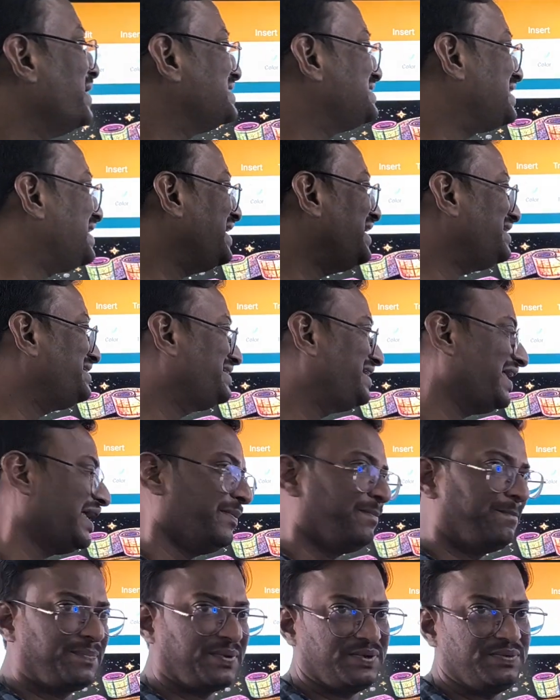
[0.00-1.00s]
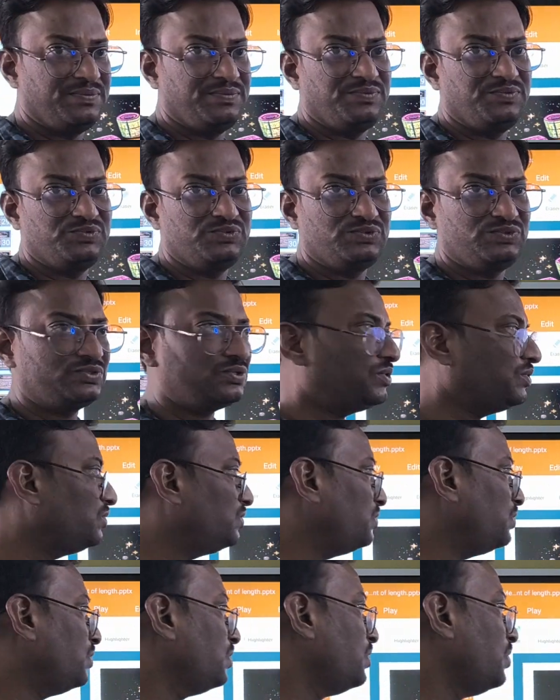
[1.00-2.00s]
measuring tape.
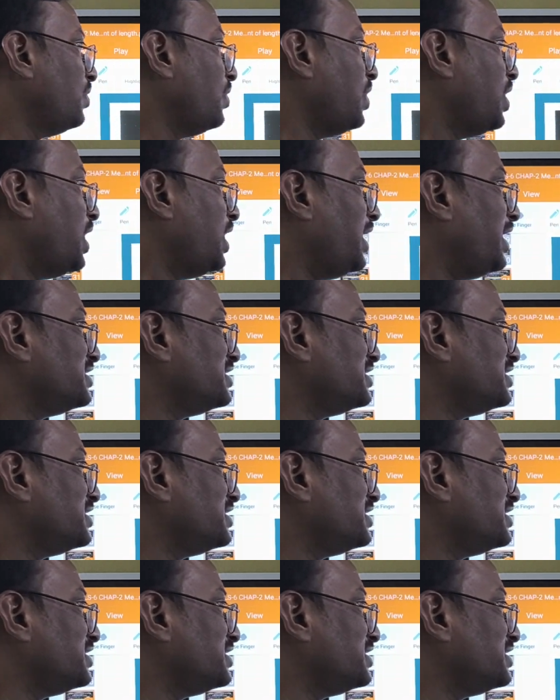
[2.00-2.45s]
So